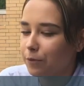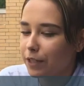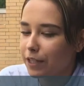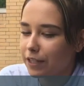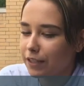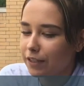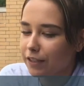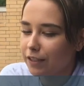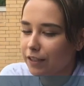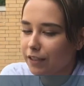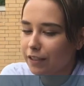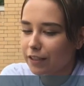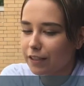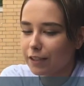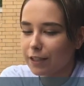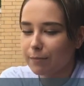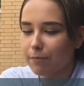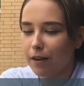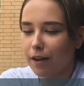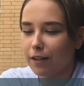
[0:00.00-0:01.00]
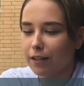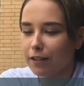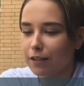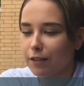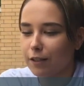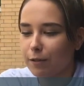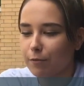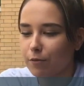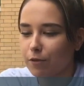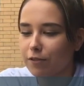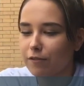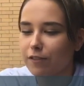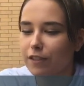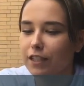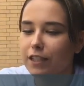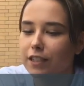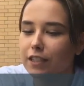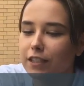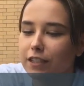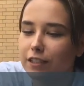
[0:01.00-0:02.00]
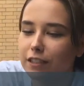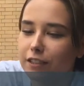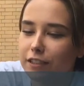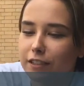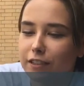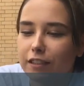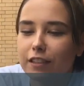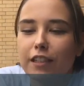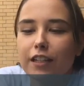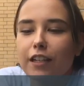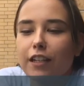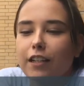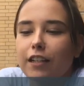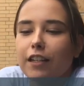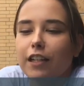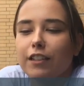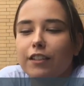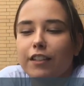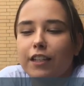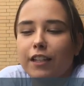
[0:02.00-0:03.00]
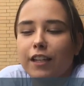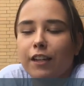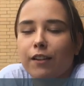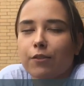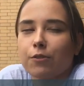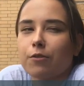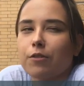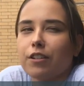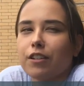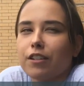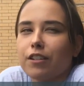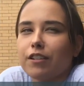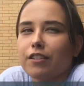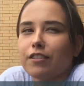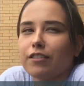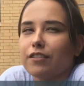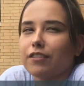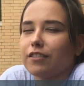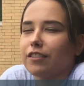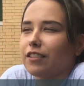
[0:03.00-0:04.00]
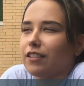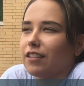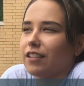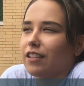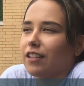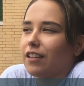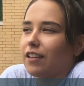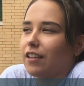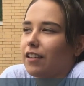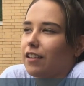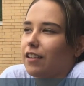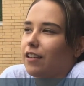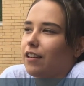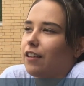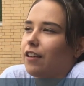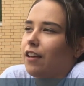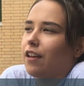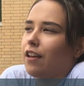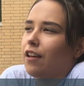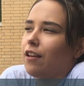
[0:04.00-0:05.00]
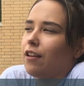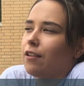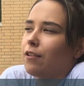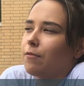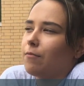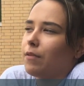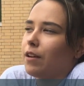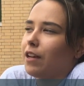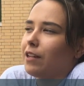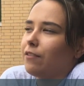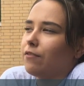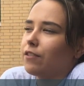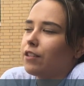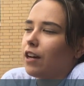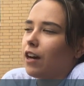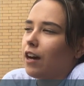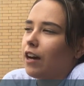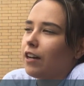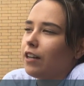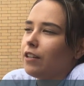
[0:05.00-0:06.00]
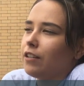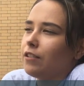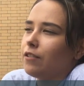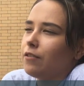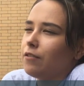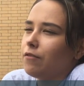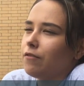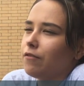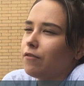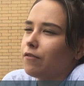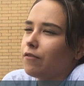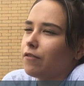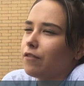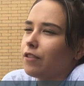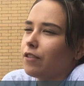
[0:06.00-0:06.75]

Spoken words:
with the body dysmorphia and the eating disorder, I've kind of